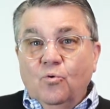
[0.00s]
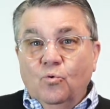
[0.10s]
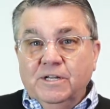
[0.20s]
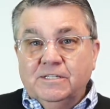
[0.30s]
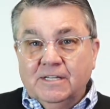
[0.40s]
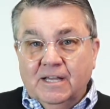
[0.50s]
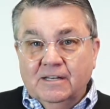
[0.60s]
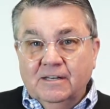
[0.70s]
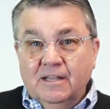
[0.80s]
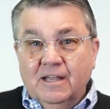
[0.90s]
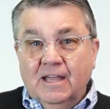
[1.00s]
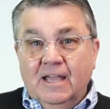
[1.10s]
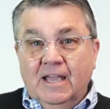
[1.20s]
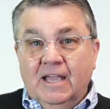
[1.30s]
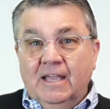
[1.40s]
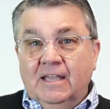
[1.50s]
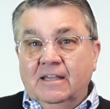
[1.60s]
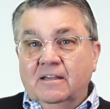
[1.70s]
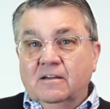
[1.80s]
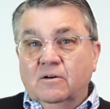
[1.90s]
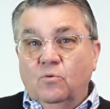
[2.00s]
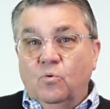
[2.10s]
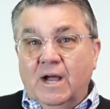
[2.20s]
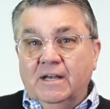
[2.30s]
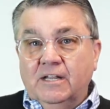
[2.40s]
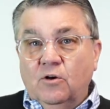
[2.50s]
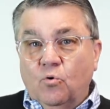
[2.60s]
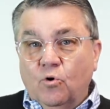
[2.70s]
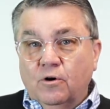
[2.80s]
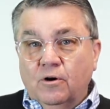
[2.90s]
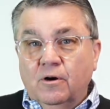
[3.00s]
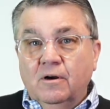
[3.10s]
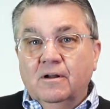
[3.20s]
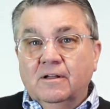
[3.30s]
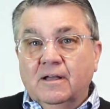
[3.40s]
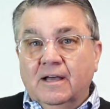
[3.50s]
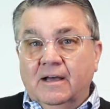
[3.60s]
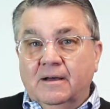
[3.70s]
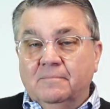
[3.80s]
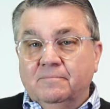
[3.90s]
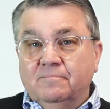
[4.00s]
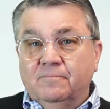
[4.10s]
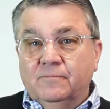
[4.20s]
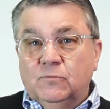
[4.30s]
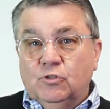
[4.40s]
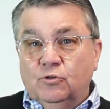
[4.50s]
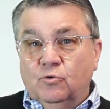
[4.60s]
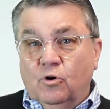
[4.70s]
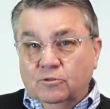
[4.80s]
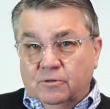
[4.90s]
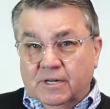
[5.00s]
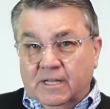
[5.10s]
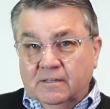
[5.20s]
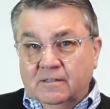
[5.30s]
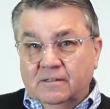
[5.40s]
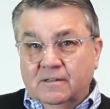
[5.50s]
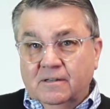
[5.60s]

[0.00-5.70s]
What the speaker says: We send a whitening order to Ultradent